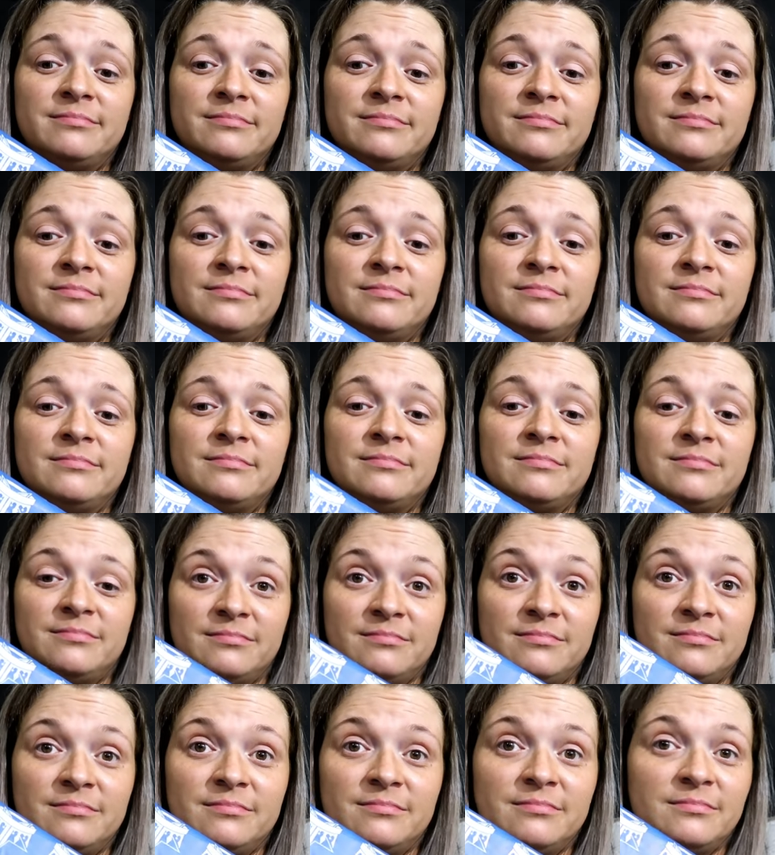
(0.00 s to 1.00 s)

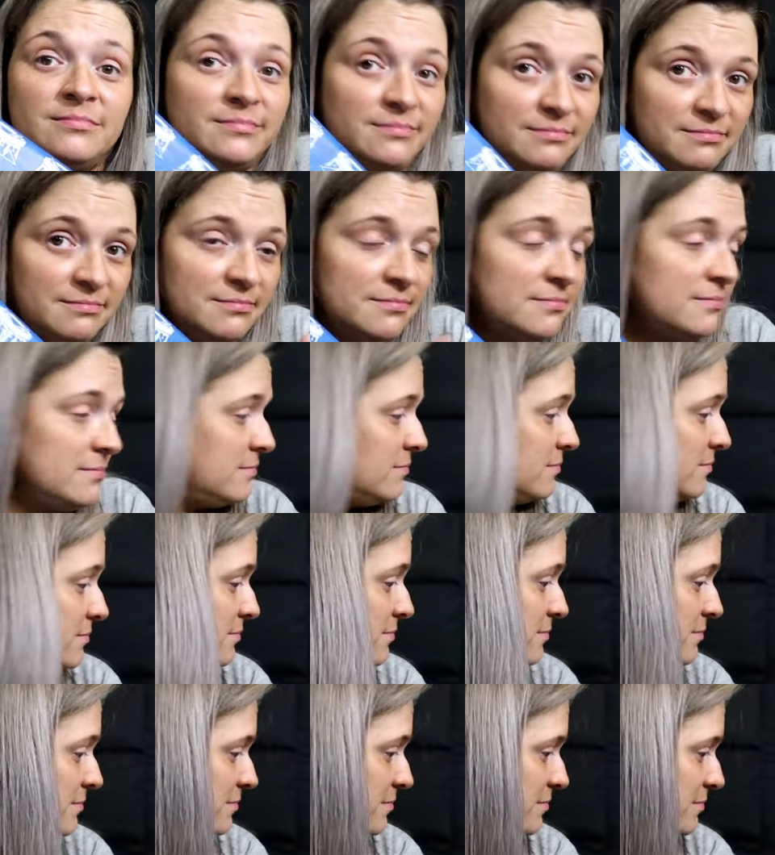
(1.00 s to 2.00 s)

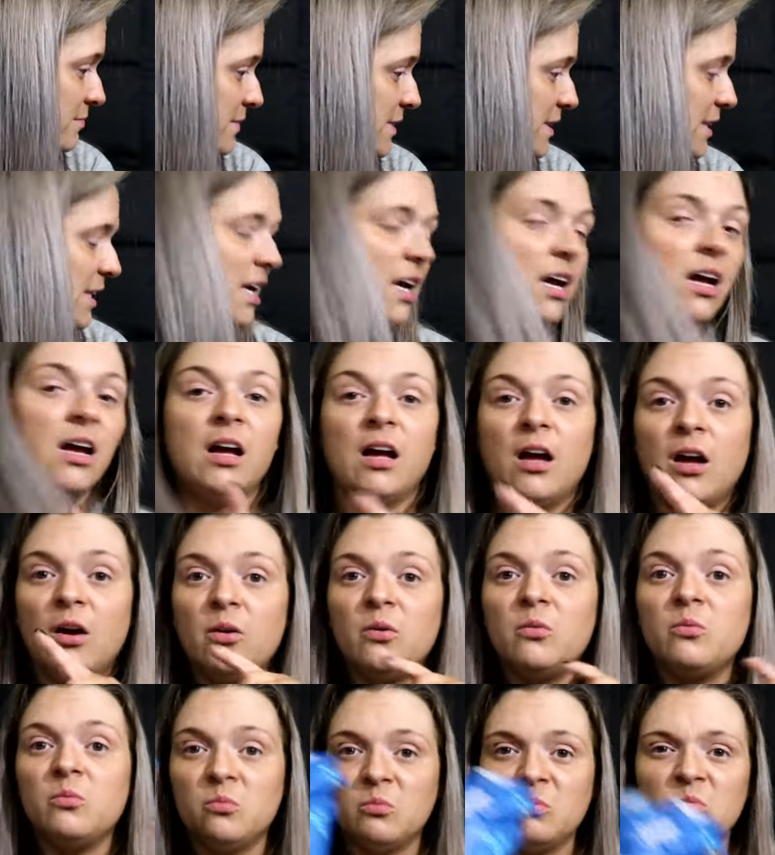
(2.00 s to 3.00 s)

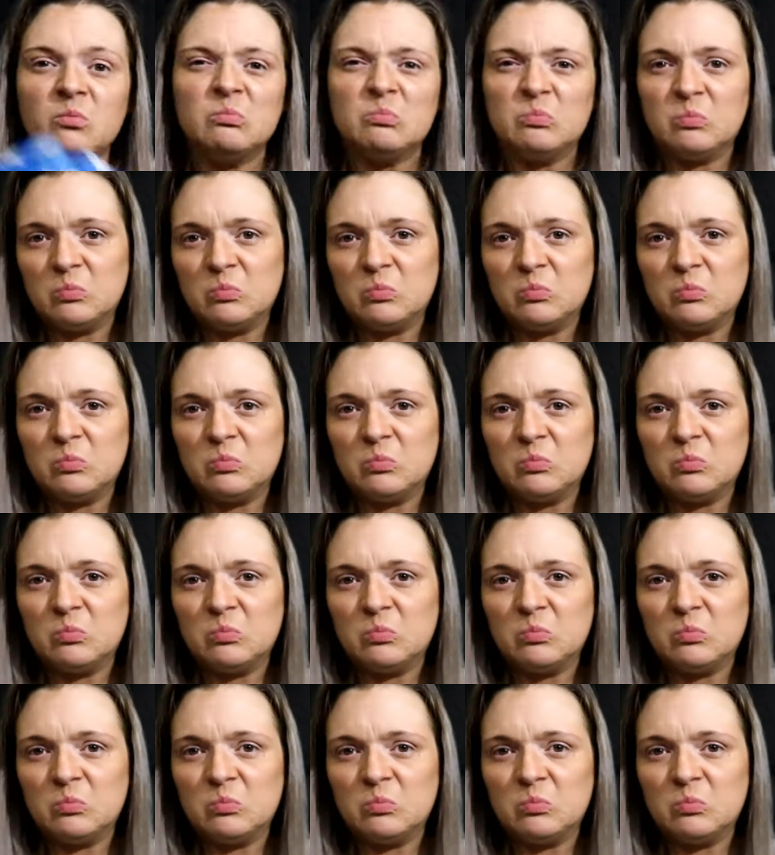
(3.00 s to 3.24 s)
(silence)